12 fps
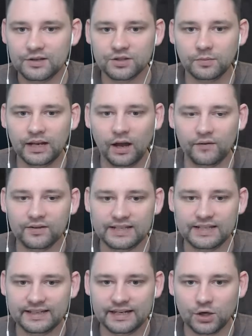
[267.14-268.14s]
somebody
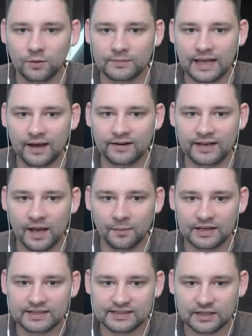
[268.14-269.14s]
obviously did come down here,
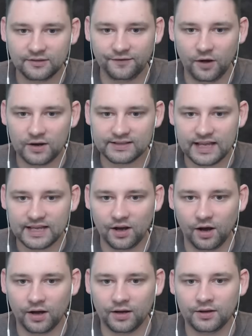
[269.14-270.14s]
but this is as far as they
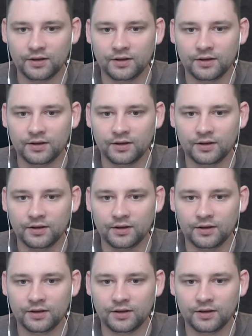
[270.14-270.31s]
got.